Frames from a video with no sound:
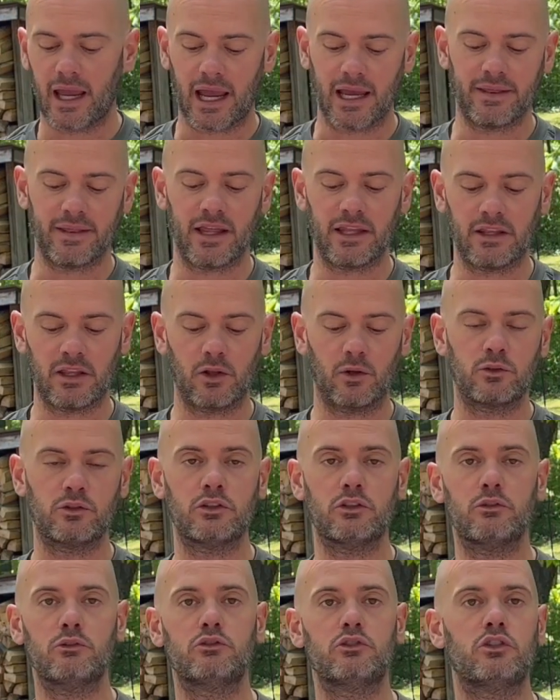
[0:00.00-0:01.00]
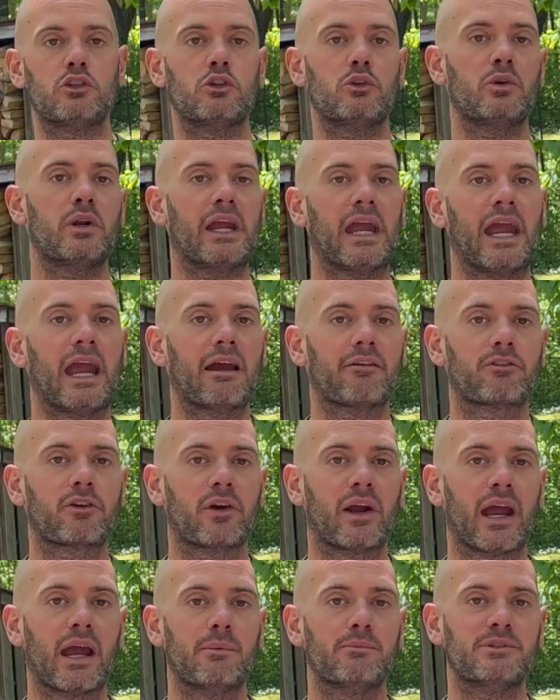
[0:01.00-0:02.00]
and then they'll do 2.5
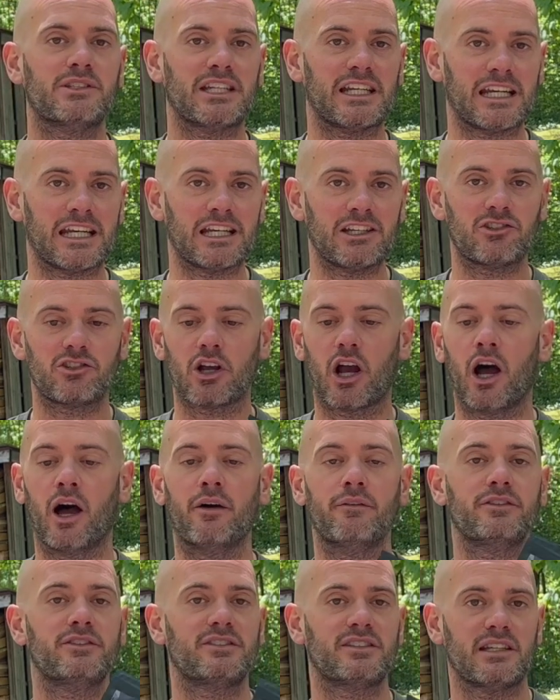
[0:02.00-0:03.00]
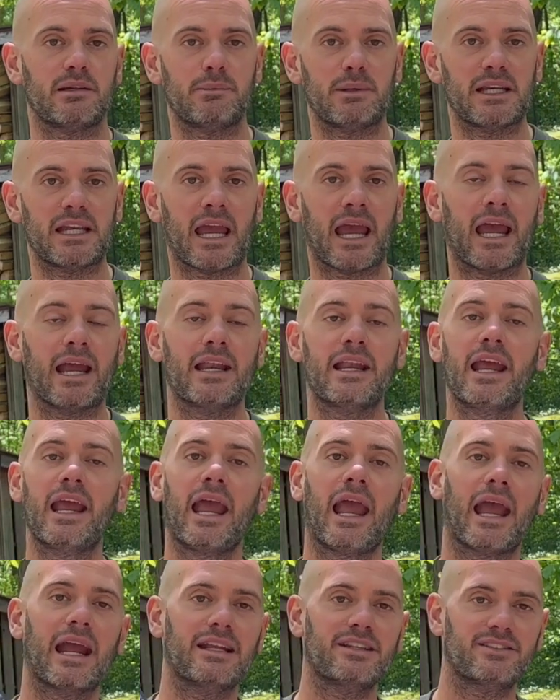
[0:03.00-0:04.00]
grams each of CBN
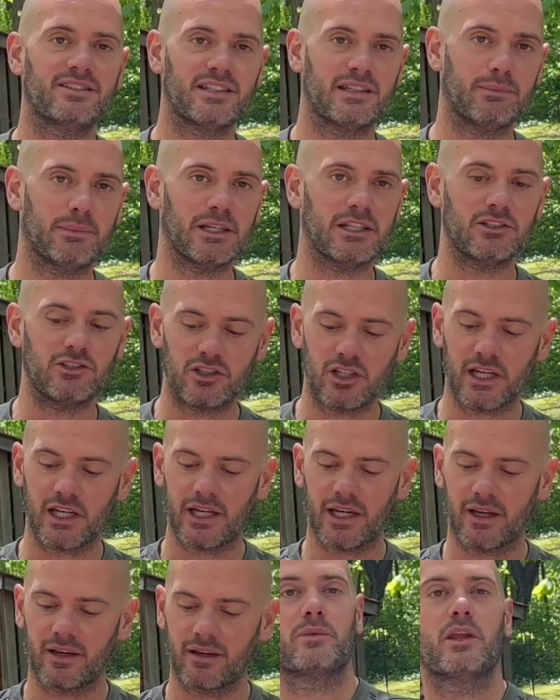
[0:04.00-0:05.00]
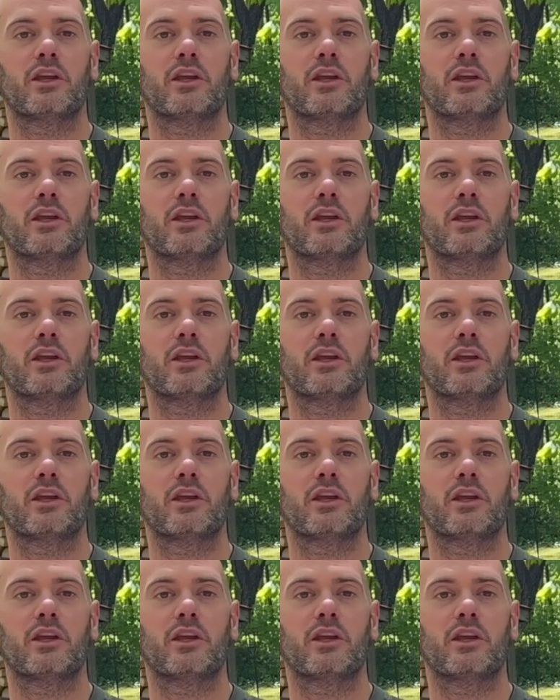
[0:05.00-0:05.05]
and CBG.